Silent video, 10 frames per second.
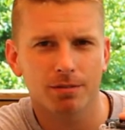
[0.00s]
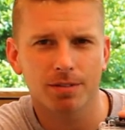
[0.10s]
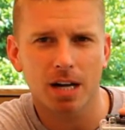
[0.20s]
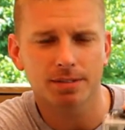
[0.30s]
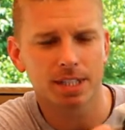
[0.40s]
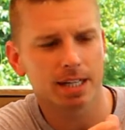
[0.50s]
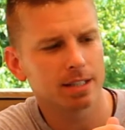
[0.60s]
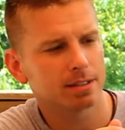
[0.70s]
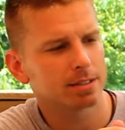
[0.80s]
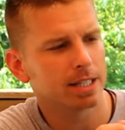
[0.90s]
5
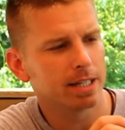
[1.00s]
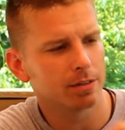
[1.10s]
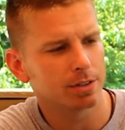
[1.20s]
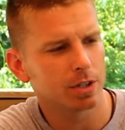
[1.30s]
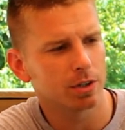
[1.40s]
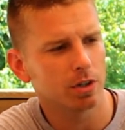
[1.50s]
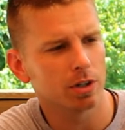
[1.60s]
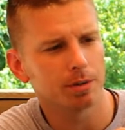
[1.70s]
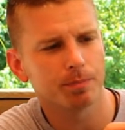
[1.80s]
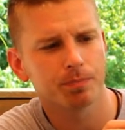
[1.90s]
seconds and it'll turn
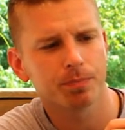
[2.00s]
on.